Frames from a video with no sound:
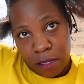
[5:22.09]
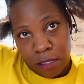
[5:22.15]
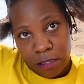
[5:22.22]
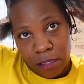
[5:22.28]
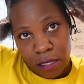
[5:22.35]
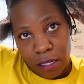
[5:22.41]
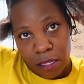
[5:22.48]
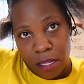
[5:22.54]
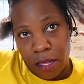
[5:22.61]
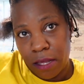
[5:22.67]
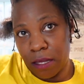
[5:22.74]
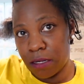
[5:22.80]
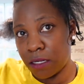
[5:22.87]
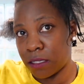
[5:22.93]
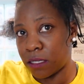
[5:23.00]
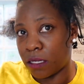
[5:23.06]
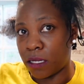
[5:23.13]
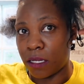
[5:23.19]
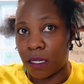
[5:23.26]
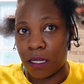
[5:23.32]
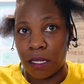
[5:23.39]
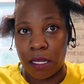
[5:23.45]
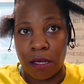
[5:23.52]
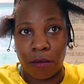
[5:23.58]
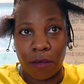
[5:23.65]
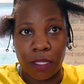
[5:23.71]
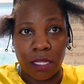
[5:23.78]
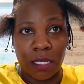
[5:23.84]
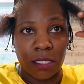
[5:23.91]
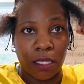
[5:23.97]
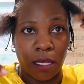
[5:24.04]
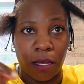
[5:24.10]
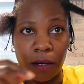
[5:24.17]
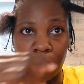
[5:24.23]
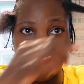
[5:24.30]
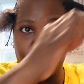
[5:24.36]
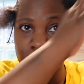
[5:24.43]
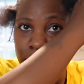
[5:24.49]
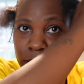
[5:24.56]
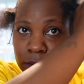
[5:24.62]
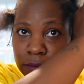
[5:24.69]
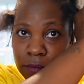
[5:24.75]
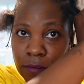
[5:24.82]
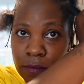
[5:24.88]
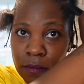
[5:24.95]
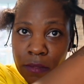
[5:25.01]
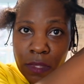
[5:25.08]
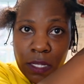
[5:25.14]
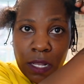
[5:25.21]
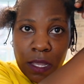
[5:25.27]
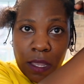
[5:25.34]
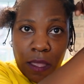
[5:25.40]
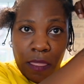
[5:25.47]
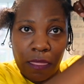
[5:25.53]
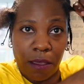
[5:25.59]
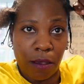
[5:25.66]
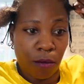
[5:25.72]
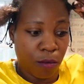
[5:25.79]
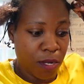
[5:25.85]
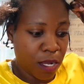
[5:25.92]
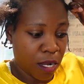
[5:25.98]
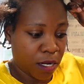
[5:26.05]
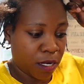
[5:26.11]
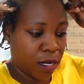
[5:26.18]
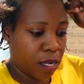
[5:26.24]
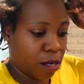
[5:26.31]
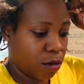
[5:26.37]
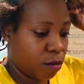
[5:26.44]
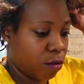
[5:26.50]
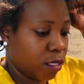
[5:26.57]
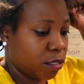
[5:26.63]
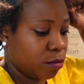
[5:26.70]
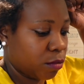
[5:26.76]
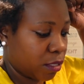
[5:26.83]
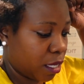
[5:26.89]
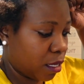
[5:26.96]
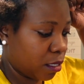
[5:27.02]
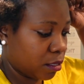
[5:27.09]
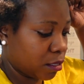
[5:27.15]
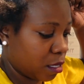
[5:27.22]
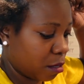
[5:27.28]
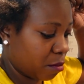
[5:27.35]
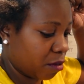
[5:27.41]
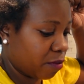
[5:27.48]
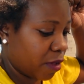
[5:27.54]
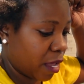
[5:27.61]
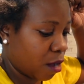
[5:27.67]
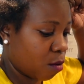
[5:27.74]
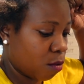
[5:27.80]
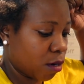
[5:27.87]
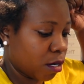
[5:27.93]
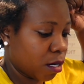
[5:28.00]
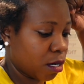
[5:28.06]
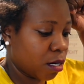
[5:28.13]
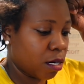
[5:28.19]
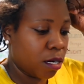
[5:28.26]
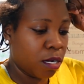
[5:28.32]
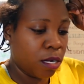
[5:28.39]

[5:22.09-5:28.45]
so that hair doesn't get in with this hair. And then we are now going to take some of our